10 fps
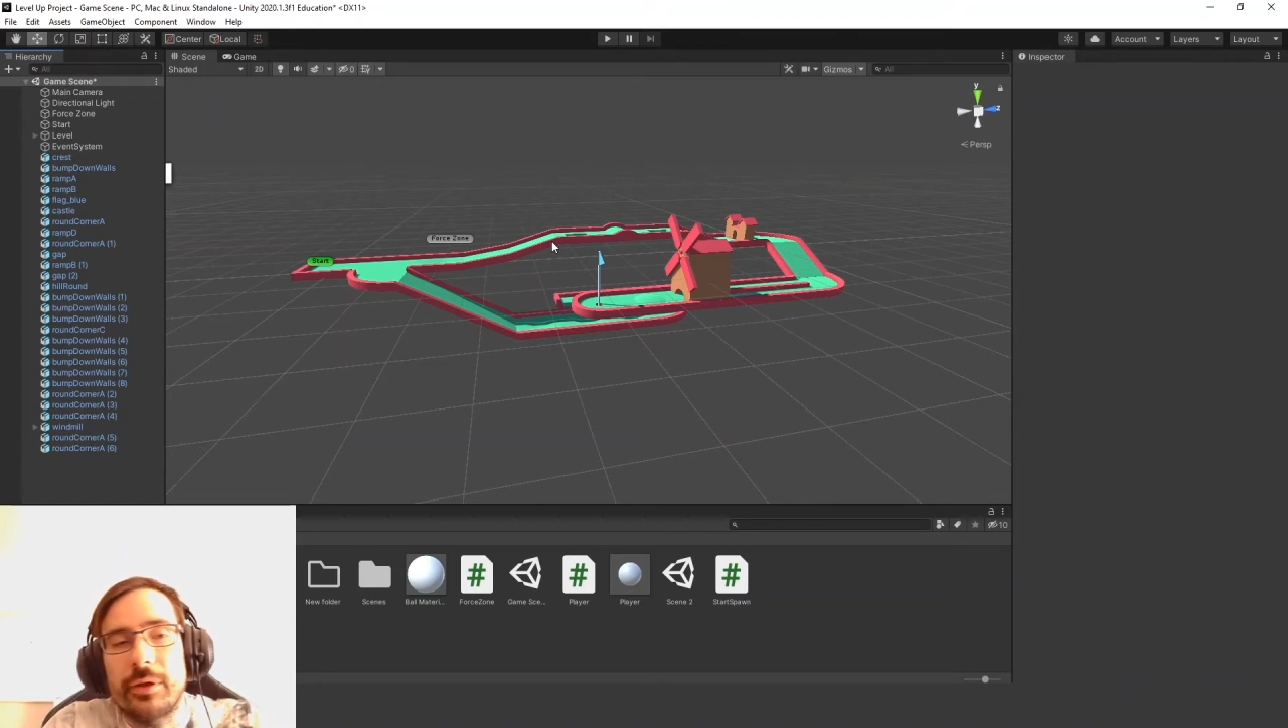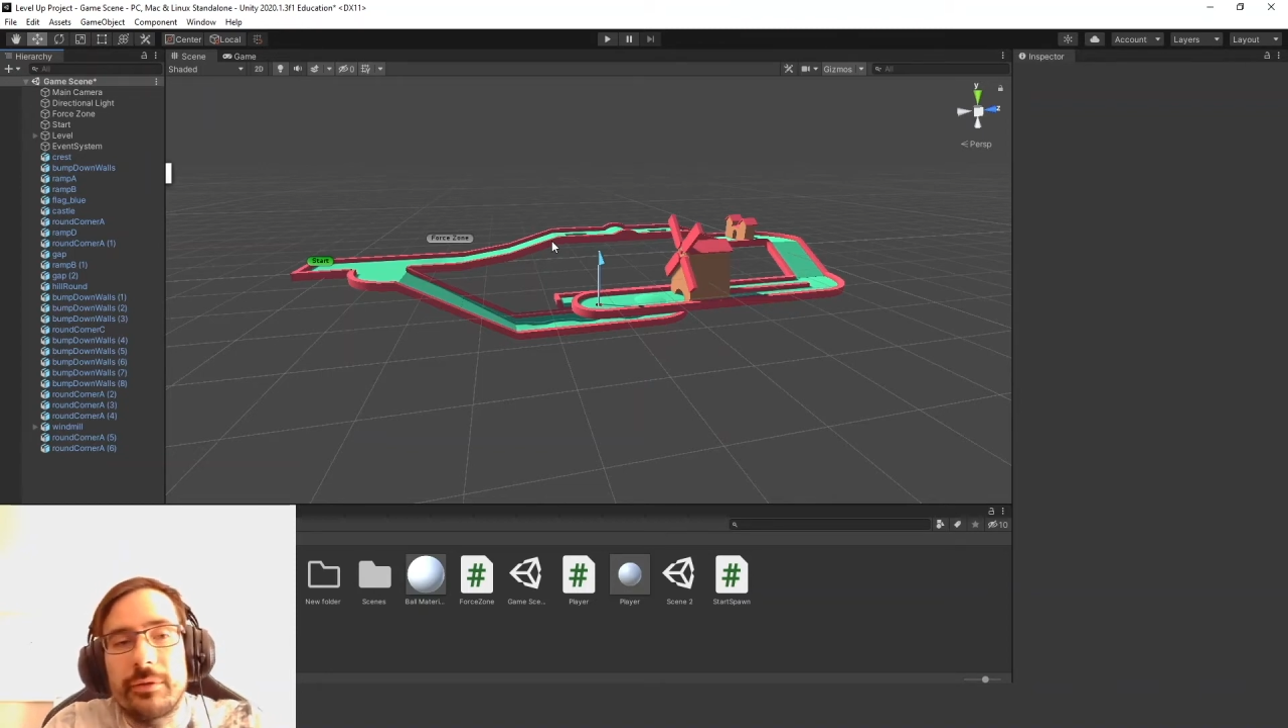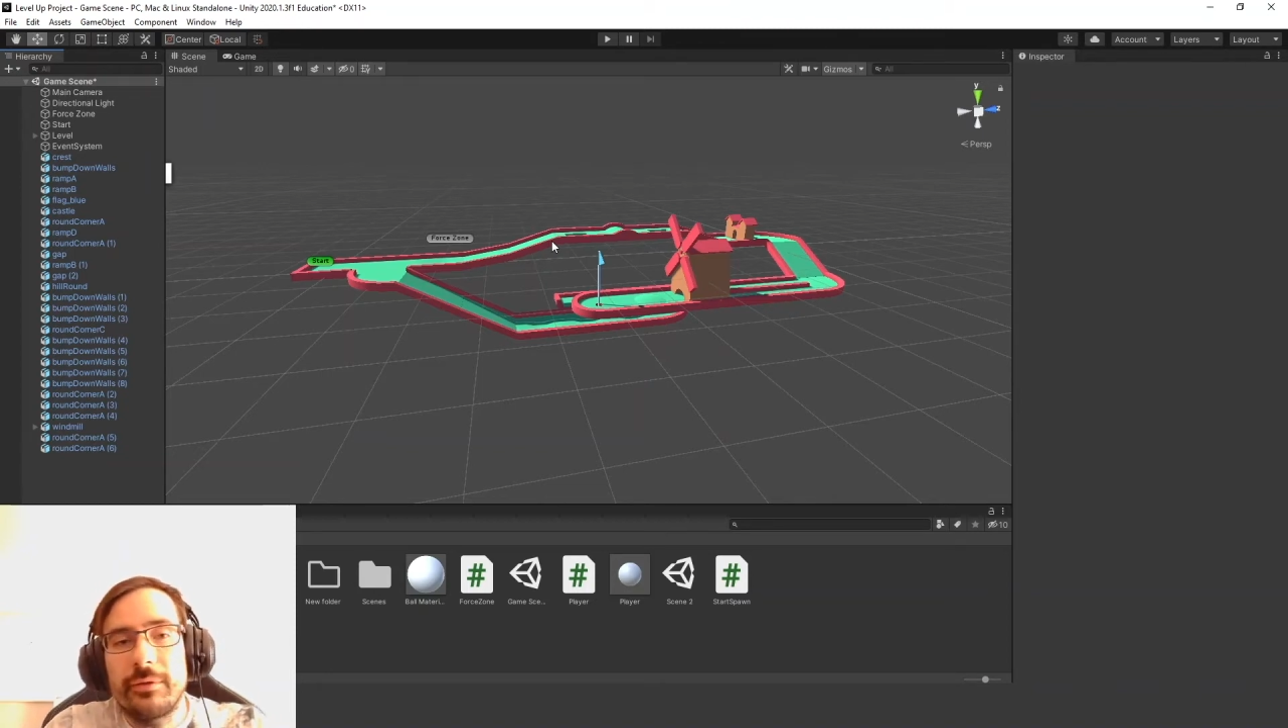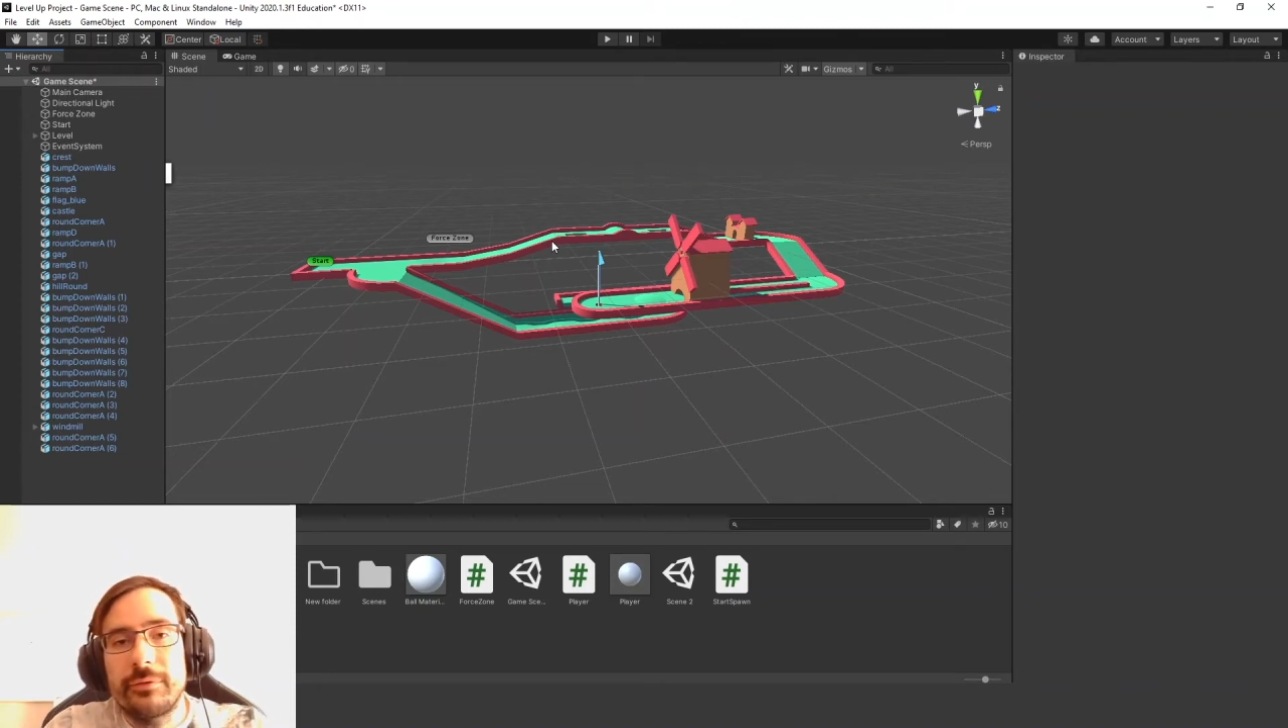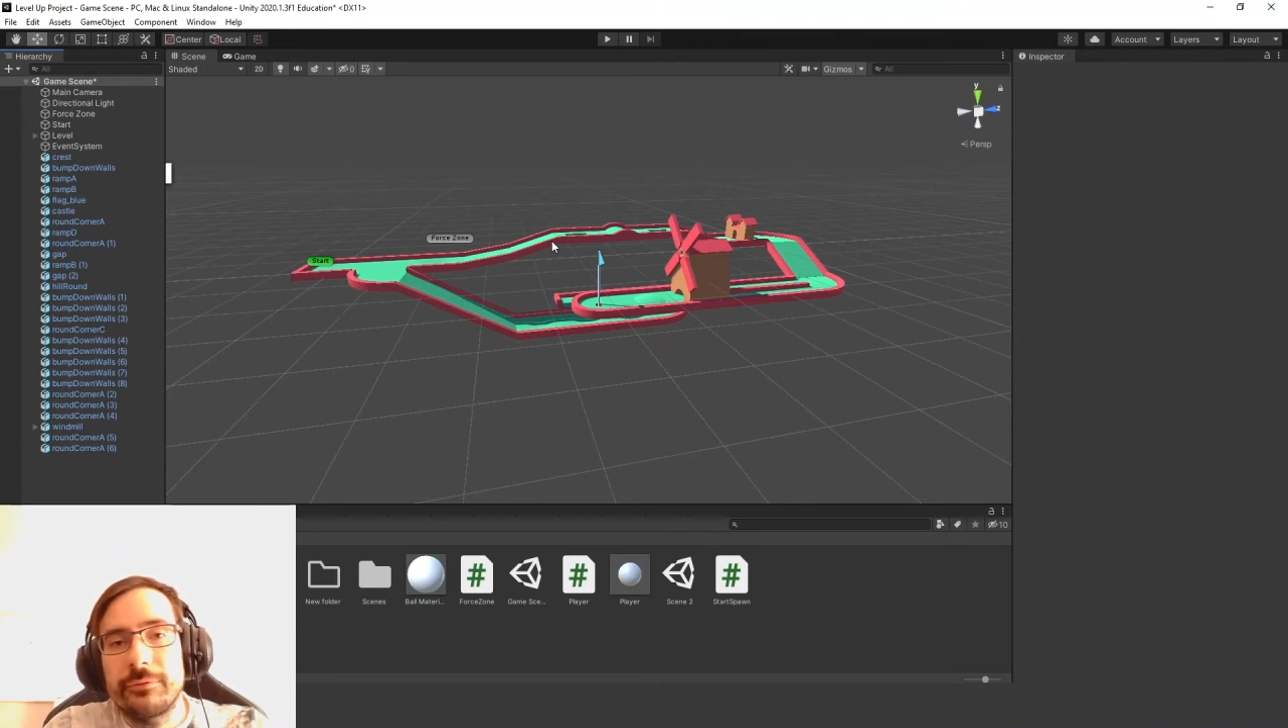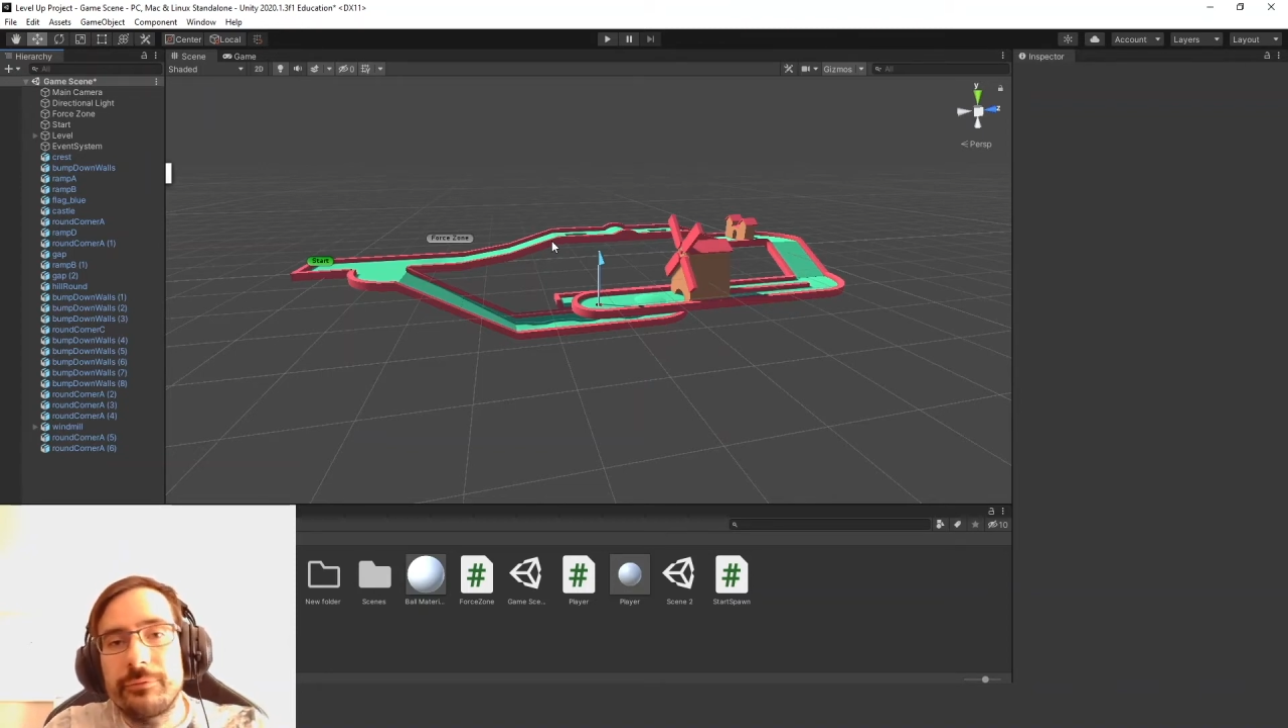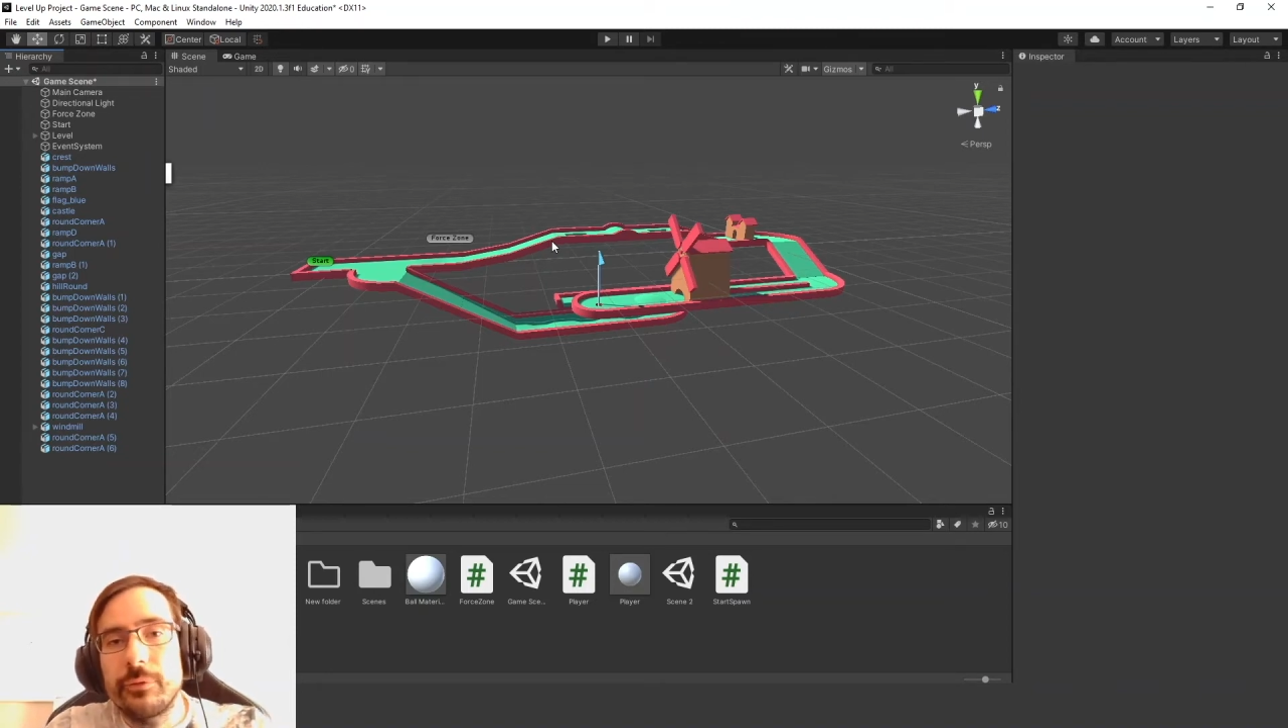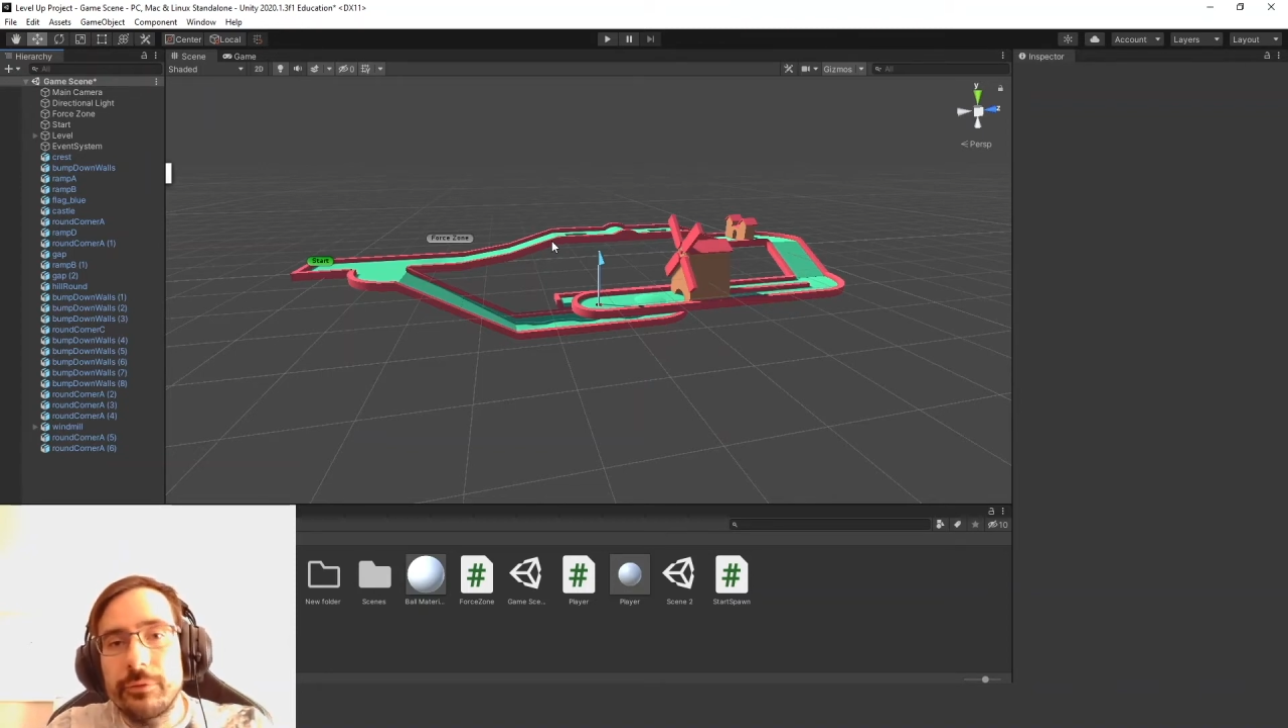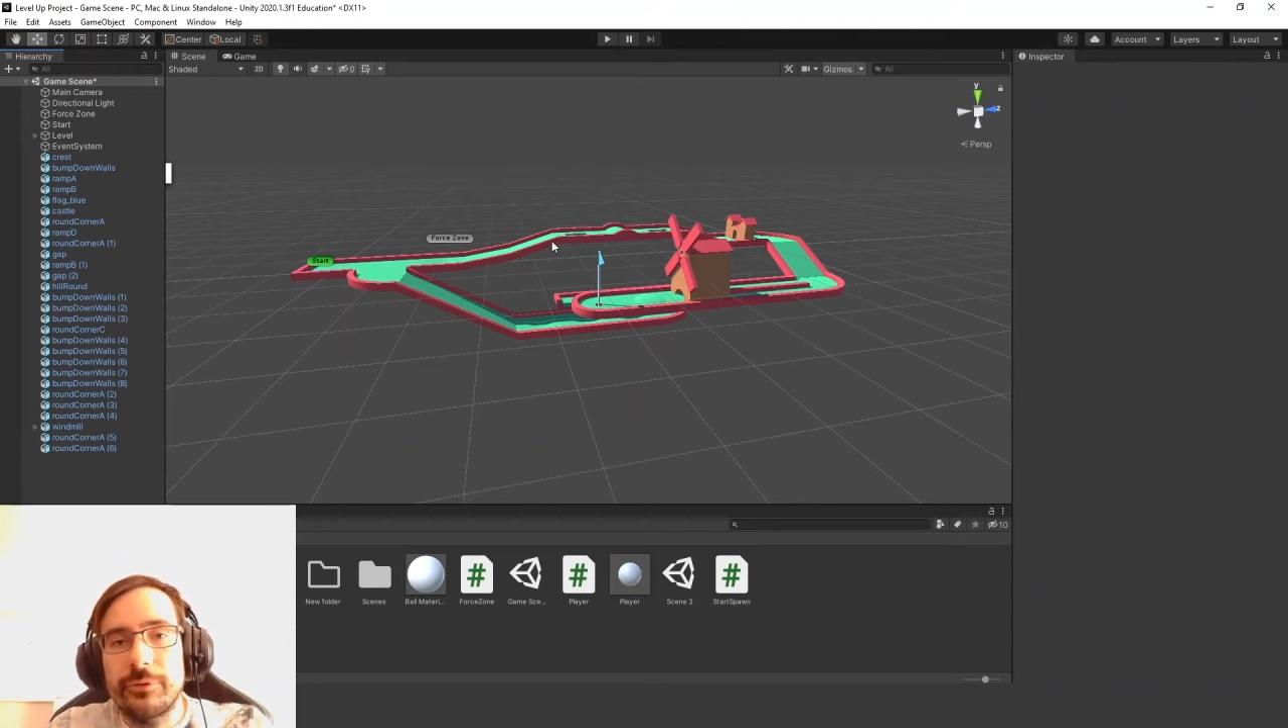These force